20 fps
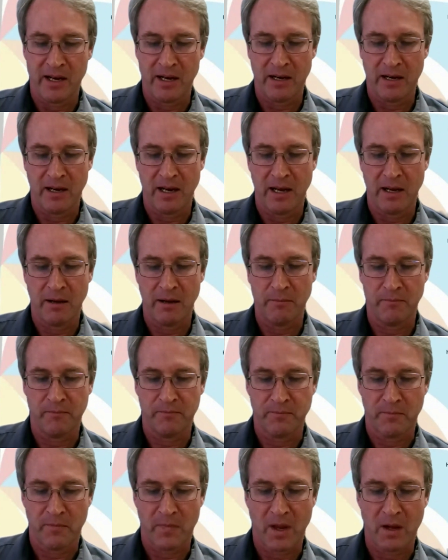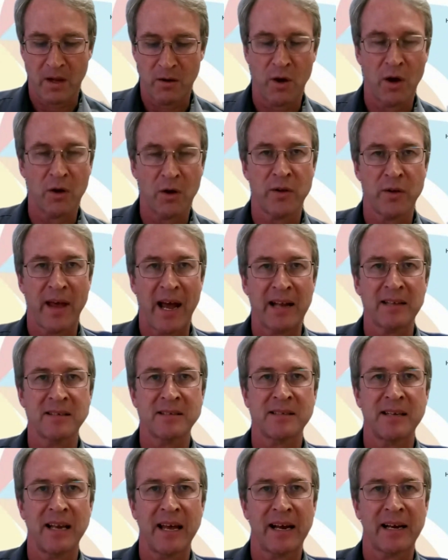And then you go to
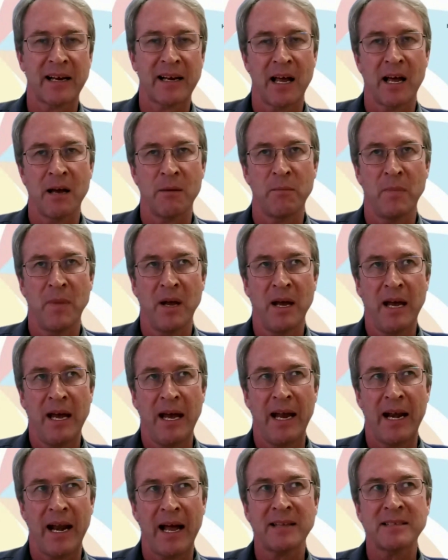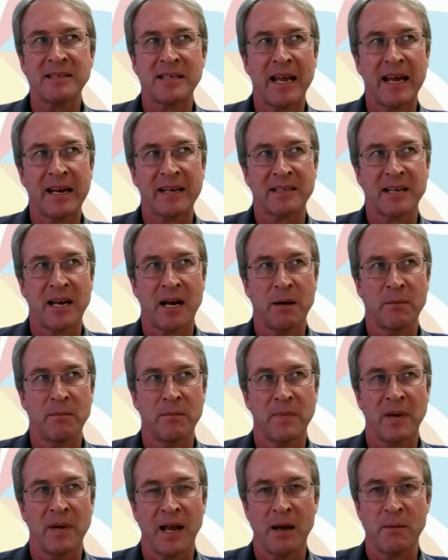the unslaked lime. An
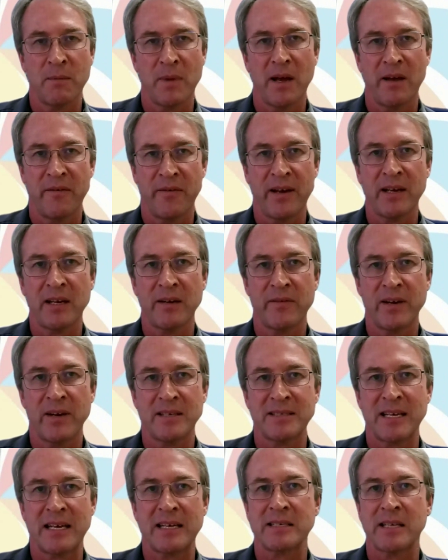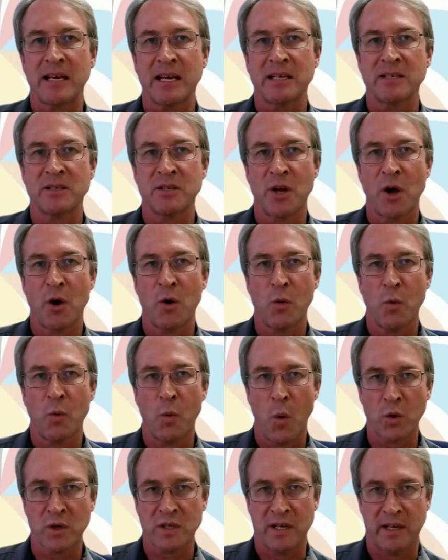unslaked lime effectively says there is
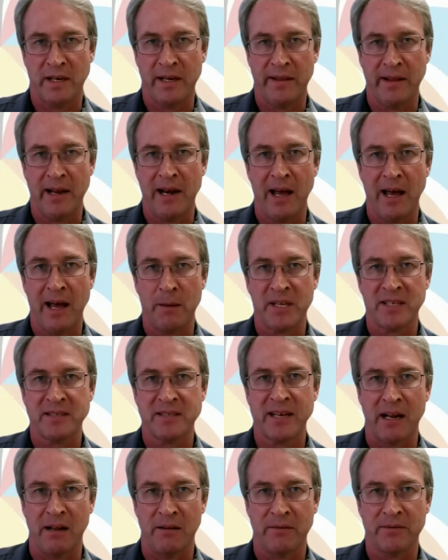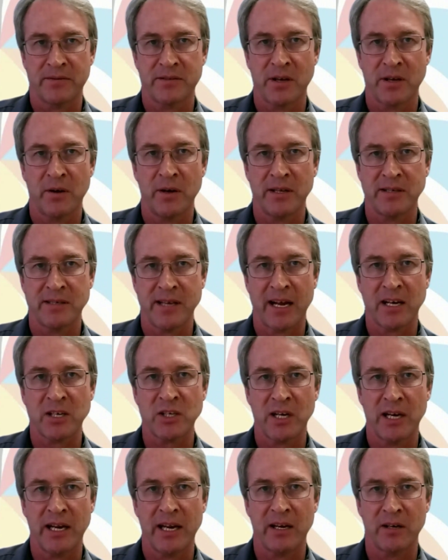no water in the lime itself. So
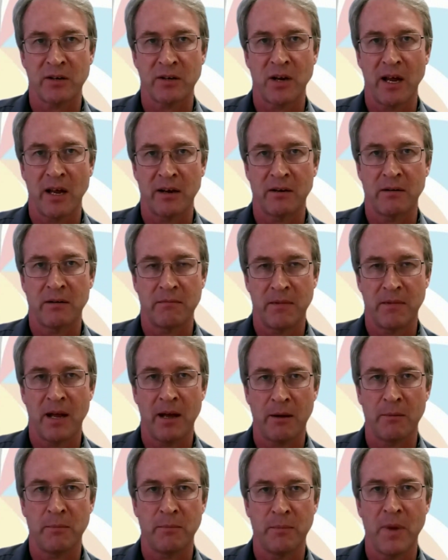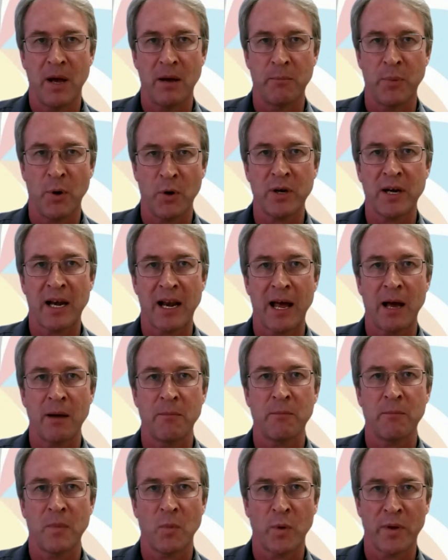it's actually a
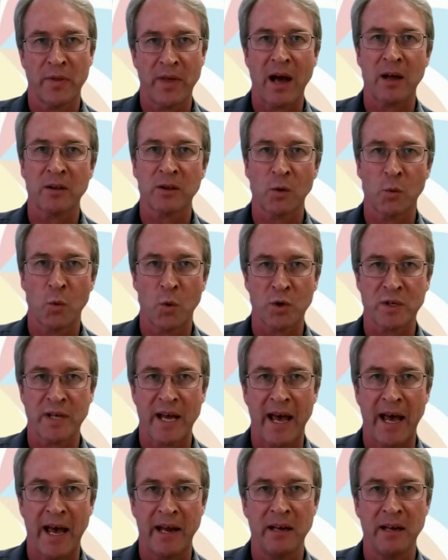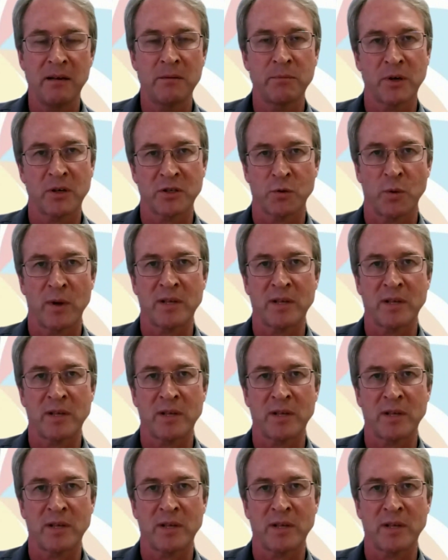burnt lime without the water added.